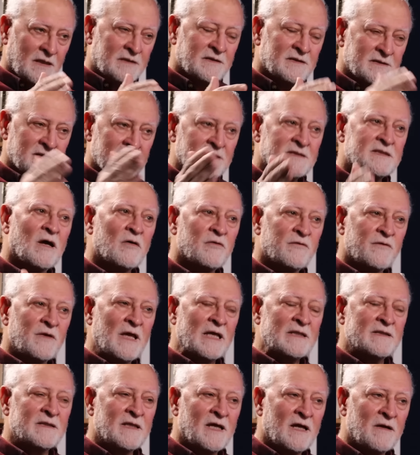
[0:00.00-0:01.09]
is in South
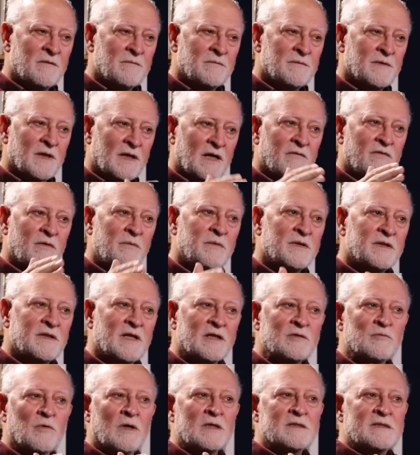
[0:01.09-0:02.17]
Vietnam, the government
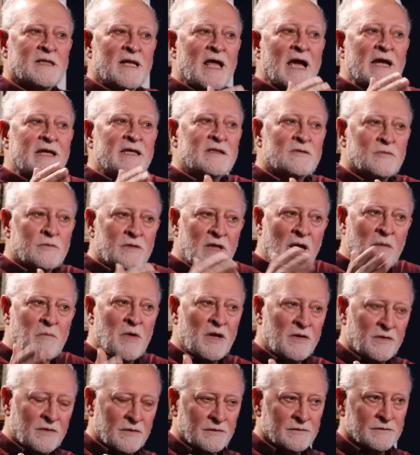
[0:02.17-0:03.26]
that was lackey to the
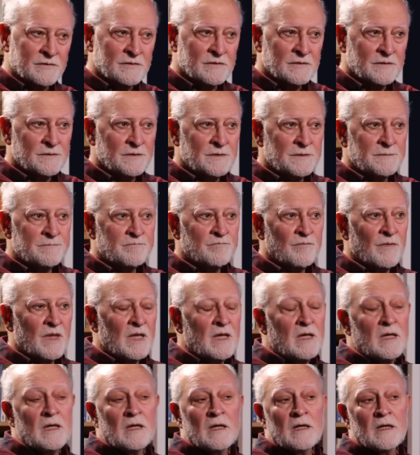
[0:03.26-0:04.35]
Americans. Yeah.
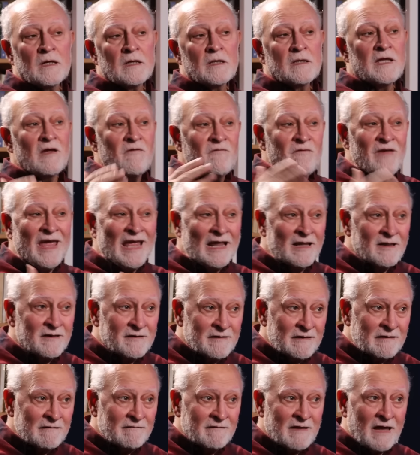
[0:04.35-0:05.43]
They failed
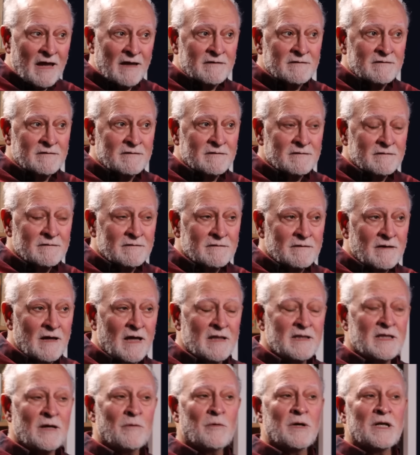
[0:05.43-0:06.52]
in that,
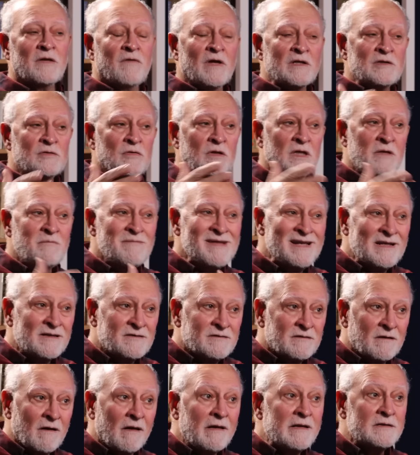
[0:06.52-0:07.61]
and they were eventually
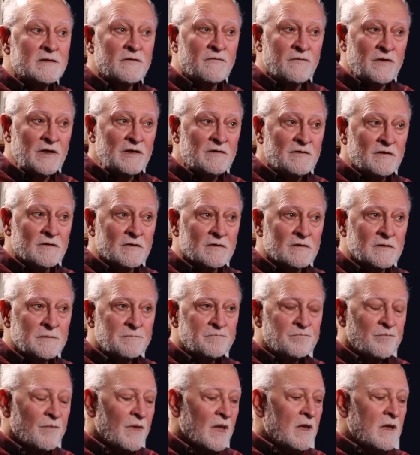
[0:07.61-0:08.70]
militarily defeated.
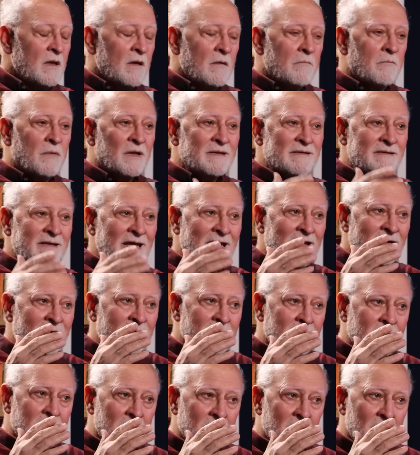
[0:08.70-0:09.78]
But
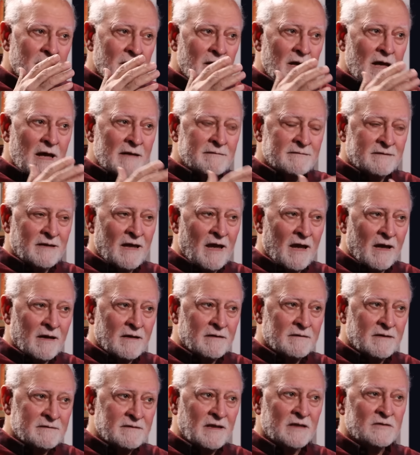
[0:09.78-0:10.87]
their
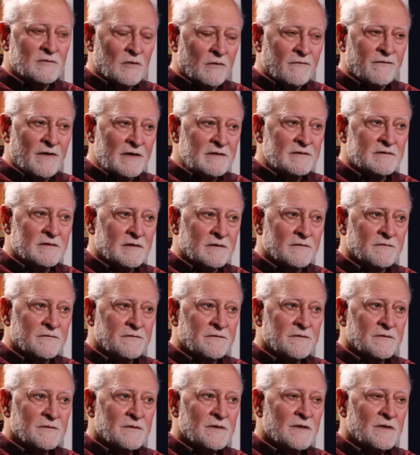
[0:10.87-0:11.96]
attack, the Tet offensive,